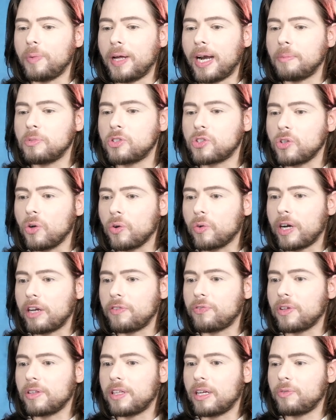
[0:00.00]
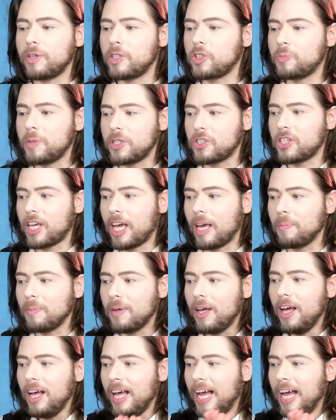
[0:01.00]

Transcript: but I'm so grateful that Rich Mitch came